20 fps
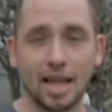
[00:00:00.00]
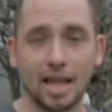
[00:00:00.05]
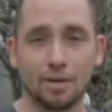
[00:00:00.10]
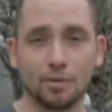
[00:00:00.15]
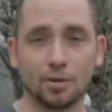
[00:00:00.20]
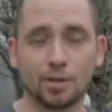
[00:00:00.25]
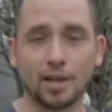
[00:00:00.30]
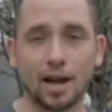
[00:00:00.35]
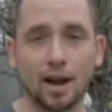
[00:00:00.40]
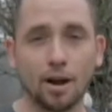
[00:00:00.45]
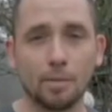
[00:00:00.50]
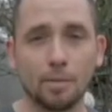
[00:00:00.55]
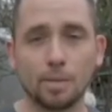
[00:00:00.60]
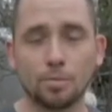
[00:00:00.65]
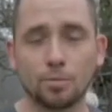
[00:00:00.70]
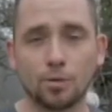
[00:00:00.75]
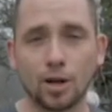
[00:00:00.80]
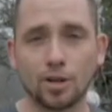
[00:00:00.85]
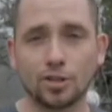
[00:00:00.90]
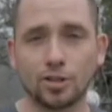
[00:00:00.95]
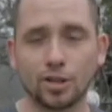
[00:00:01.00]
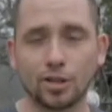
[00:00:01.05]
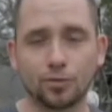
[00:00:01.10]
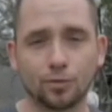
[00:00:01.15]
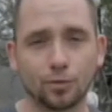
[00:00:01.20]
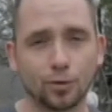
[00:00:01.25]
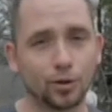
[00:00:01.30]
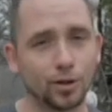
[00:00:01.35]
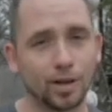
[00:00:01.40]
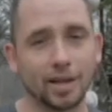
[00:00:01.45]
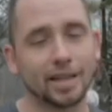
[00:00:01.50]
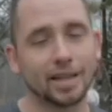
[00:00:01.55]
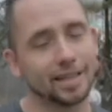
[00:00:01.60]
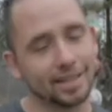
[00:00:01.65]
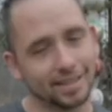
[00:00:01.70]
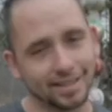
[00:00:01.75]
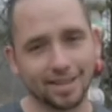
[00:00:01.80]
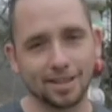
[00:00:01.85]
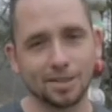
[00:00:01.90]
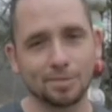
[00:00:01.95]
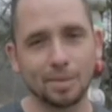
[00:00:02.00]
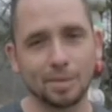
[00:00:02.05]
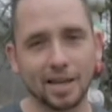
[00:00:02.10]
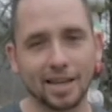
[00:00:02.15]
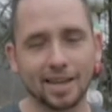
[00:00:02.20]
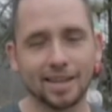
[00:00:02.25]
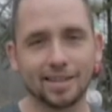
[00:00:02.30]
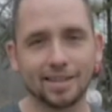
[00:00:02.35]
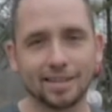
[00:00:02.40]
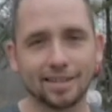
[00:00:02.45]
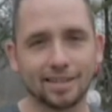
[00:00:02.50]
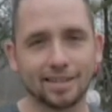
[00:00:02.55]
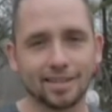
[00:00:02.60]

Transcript: A retirement project for a young man